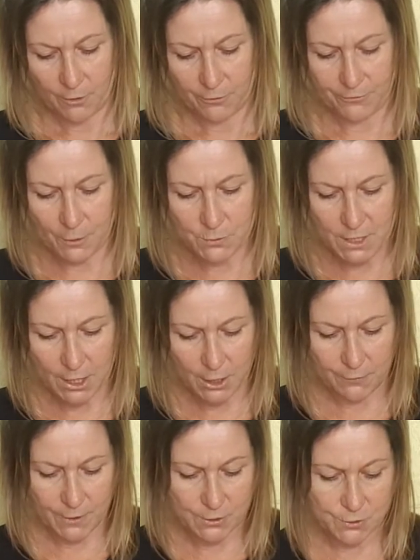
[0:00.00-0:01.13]
fold it
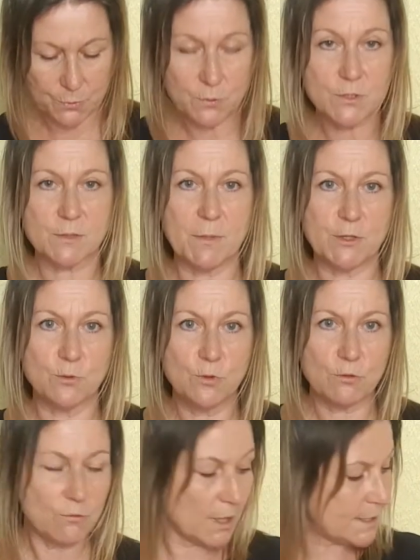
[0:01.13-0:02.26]
over towards the middle,
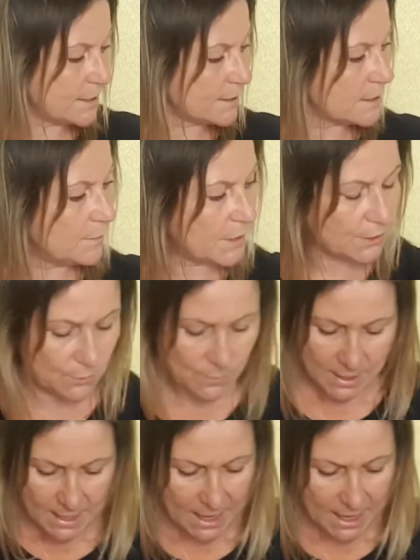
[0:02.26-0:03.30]
not right into the middle,